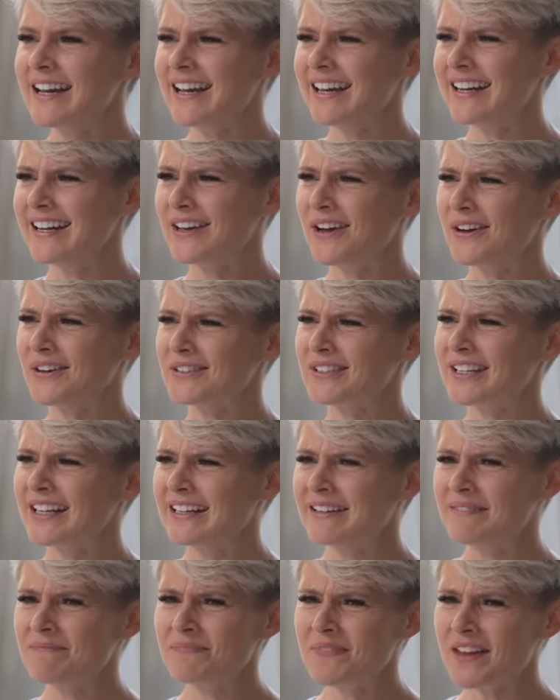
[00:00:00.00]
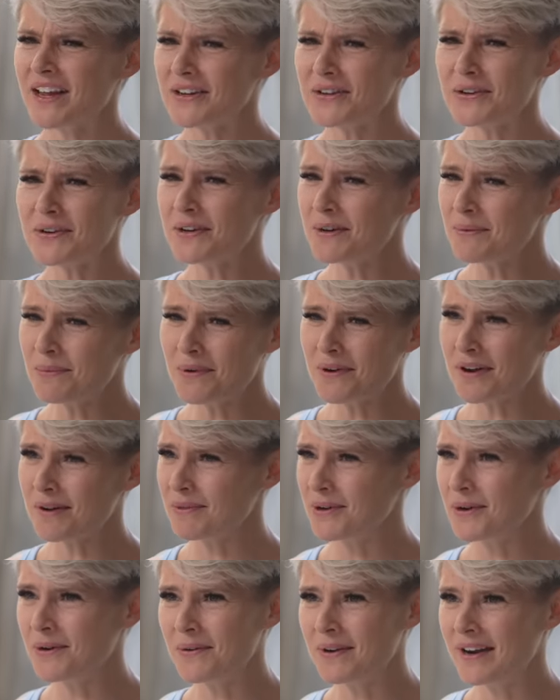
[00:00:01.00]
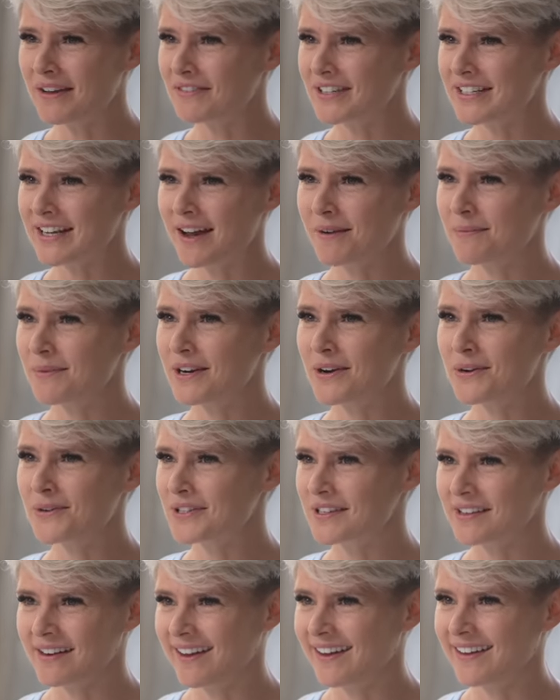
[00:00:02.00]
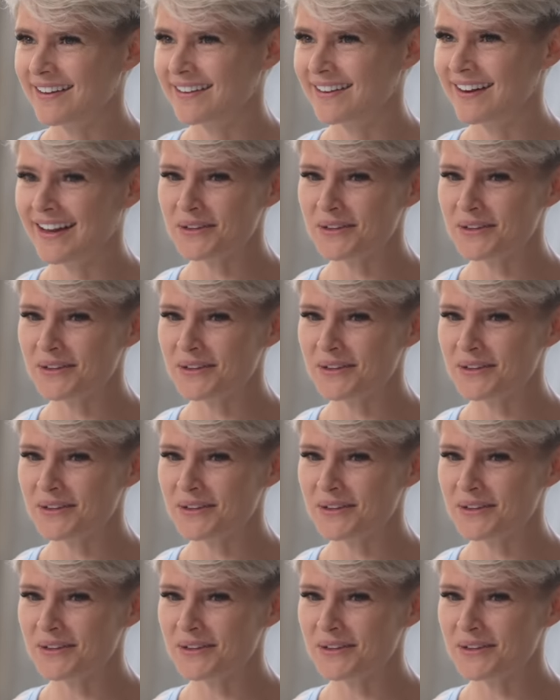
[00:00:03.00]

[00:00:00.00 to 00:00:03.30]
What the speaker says: And he goes, are you going to walk up the hall every time we lose a client?